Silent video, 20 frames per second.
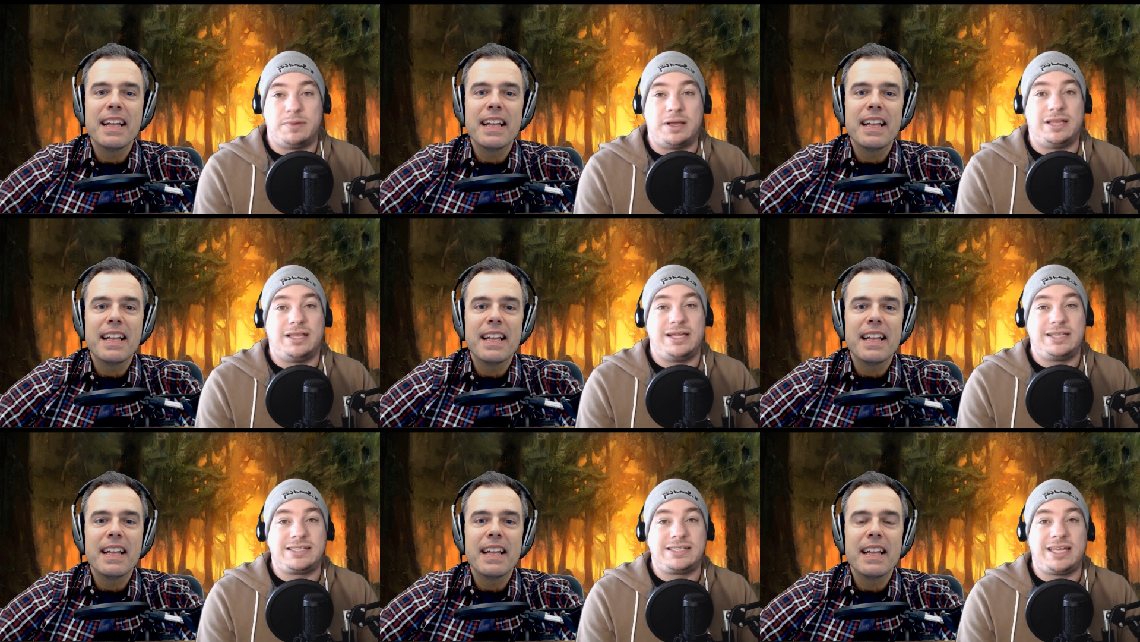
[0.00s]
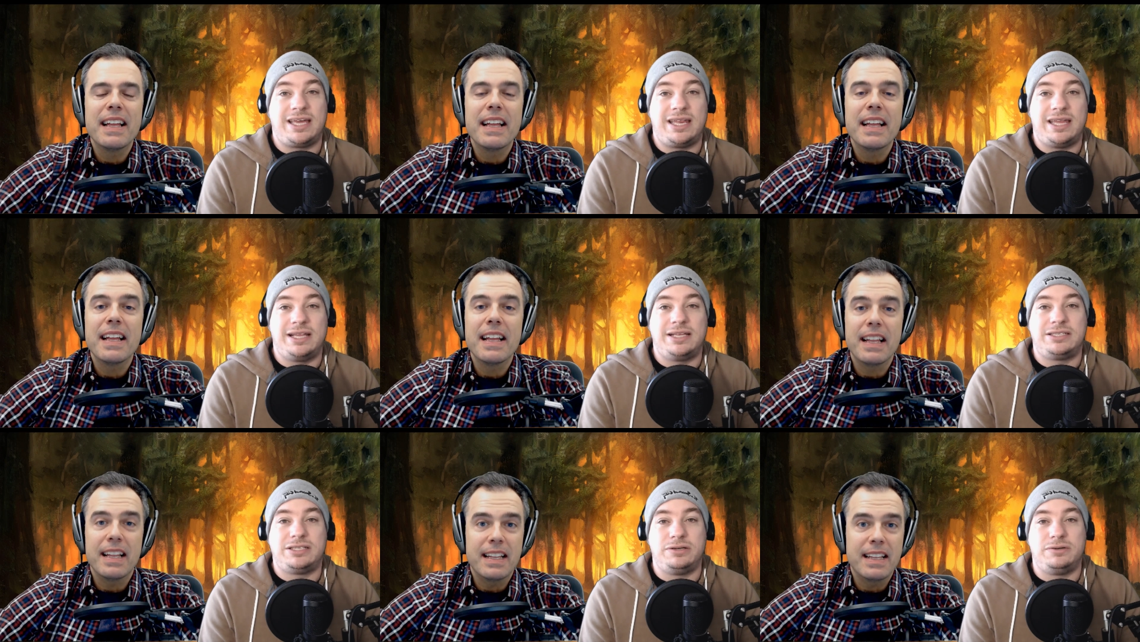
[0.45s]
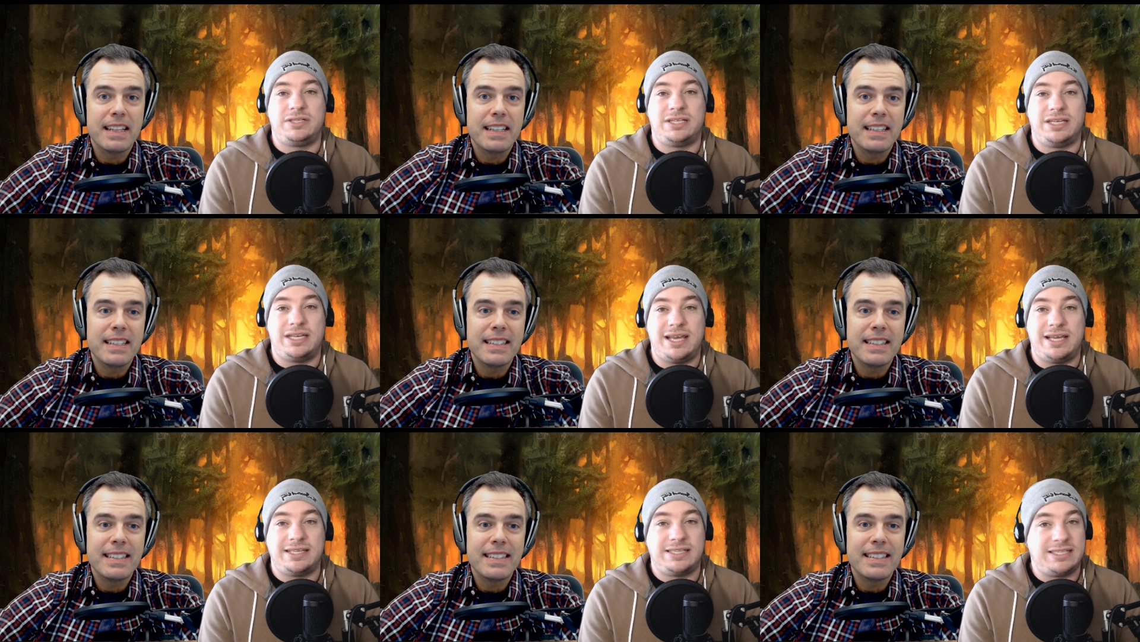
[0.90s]
Speaker 1: But let's get into
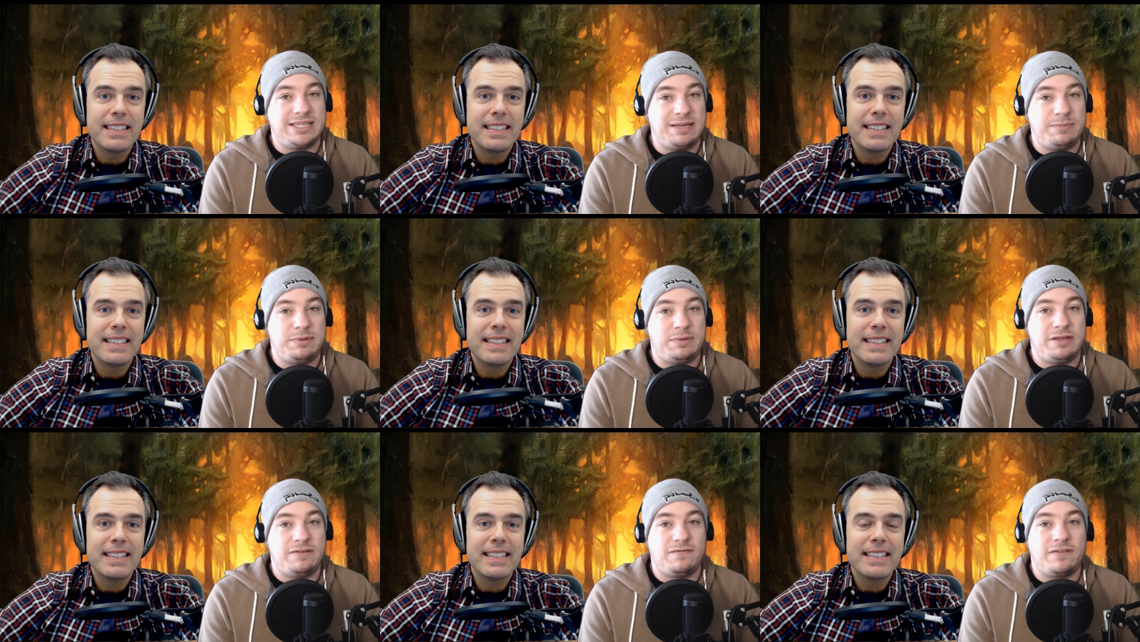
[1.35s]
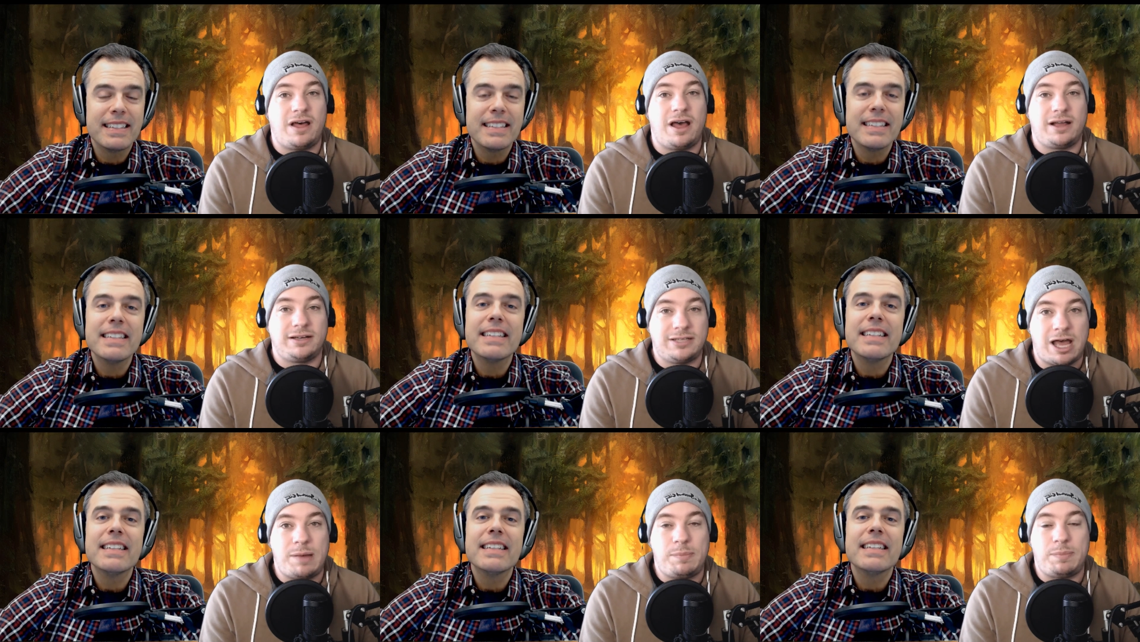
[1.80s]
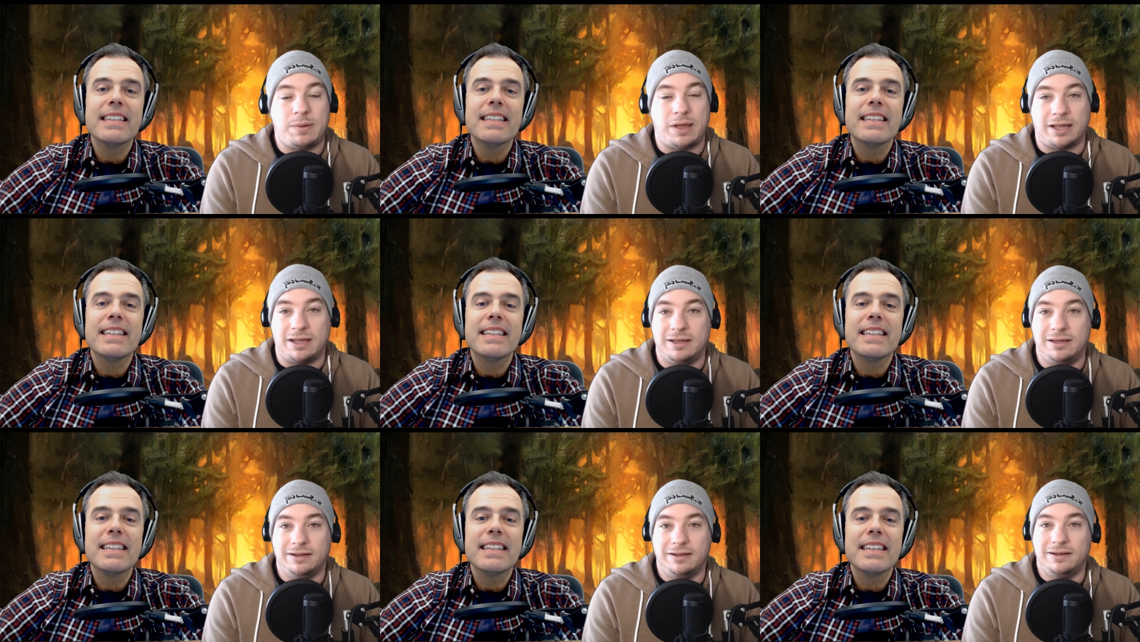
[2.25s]
today's CB vlog
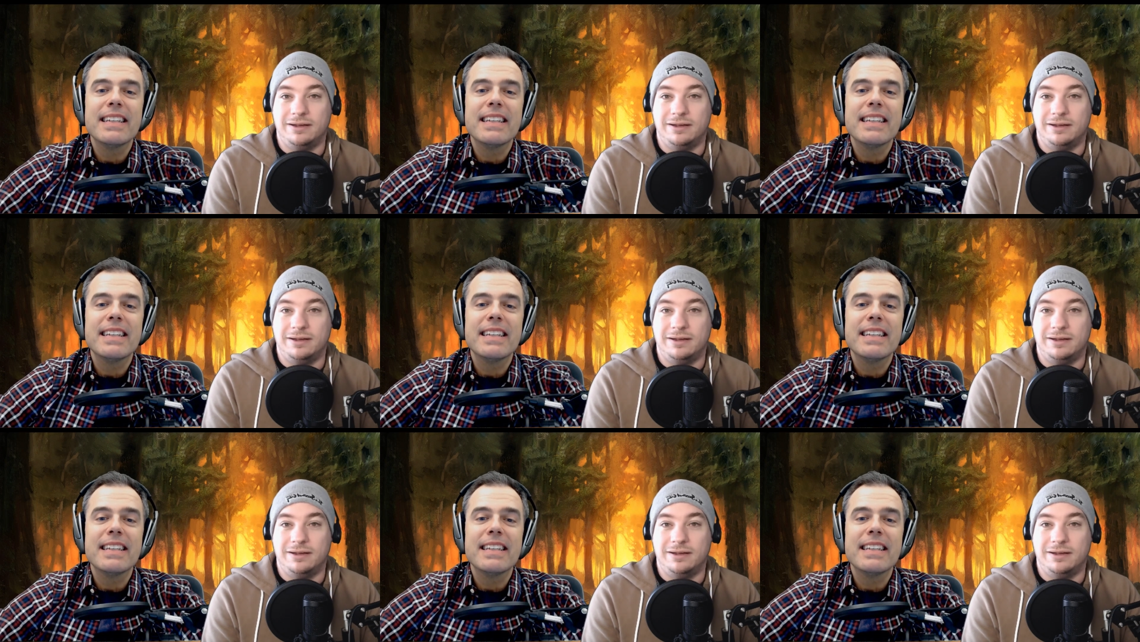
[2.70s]
topic.